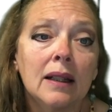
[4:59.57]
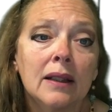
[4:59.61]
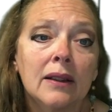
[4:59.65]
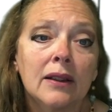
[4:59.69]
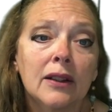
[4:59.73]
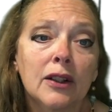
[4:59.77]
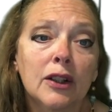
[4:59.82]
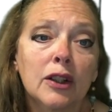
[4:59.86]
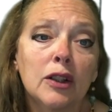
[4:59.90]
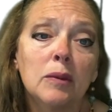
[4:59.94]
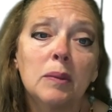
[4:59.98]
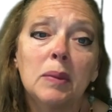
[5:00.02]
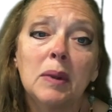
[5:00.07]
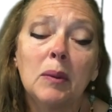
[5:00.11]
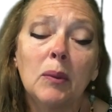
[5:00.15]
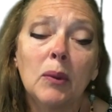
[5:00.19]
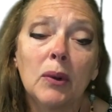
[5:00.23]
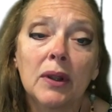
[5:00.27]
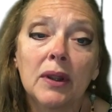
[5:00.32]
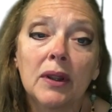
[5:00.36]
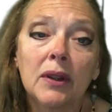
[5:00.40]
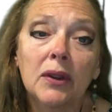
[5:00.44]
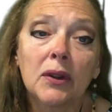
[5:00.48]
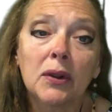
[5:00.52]
There could be
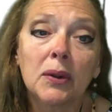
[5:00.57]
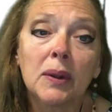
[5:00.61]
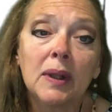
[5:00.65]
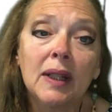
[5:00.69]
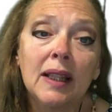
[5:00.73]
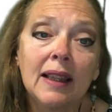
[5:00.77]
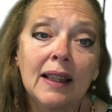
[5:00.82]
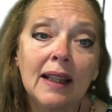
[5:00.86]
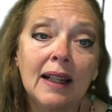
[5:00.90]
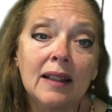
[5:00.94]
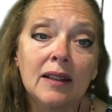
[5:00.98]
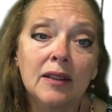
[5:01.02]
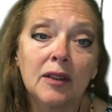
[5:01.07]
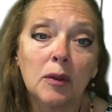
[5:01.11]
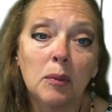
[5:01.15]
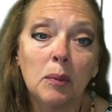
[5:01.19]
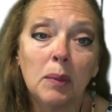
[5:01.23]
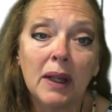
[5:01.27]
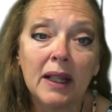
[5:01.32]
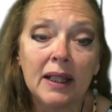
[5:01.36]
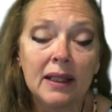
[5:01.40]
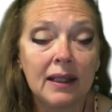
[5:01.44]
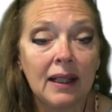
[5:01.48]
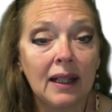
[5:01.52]
more than 3,000
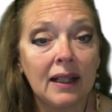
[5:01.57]
pet